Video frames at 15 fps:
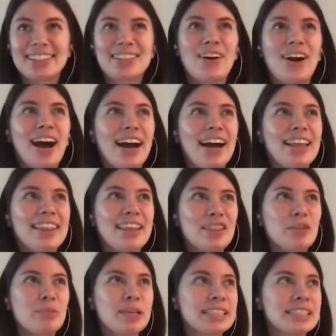so I think
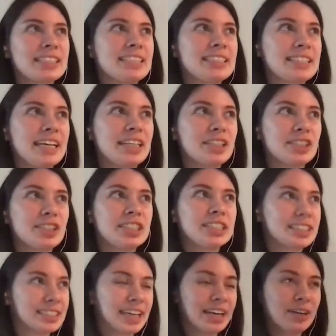the biggest lesson I learned
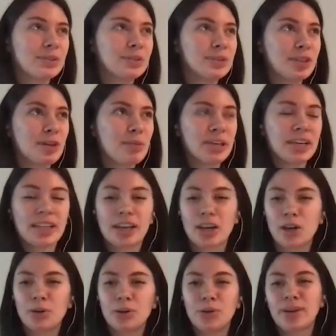is getting older and being like,
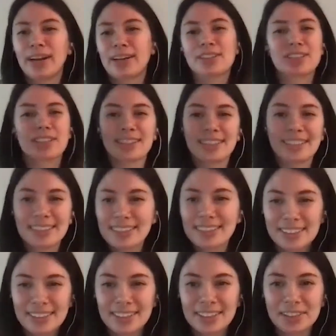oh, you can actually
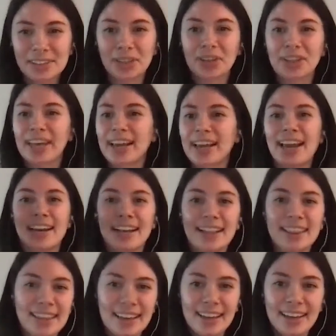look like
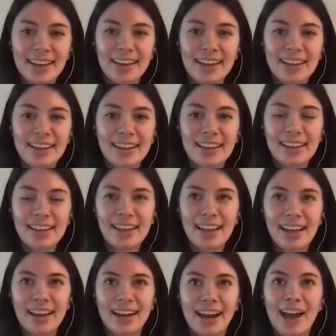anything.
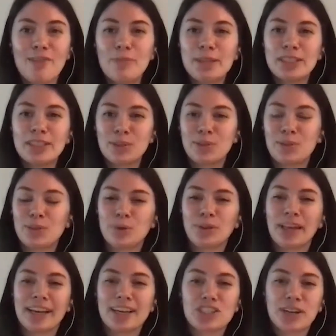And I've been through
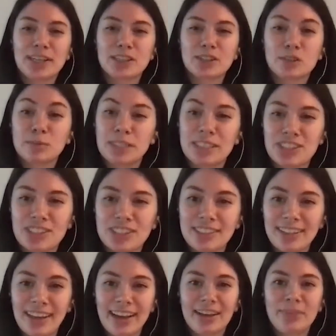like a
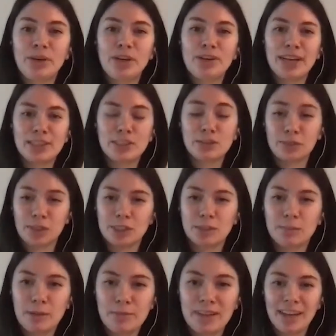transformation. Like when you guys first
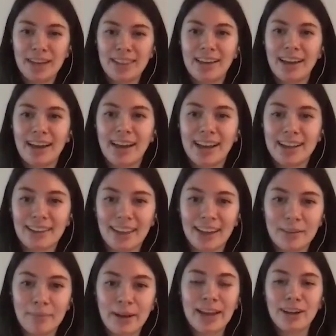met I think I had
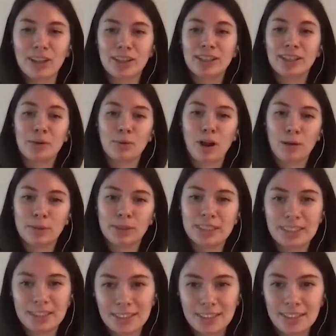like my hair looked like
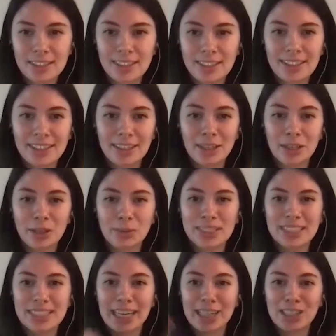Roberts. It
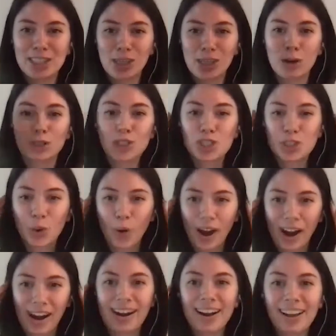was like so
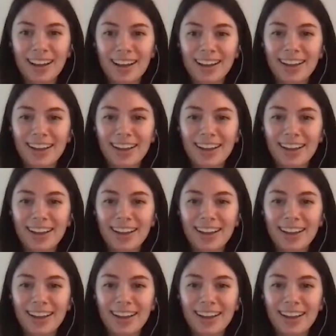short. It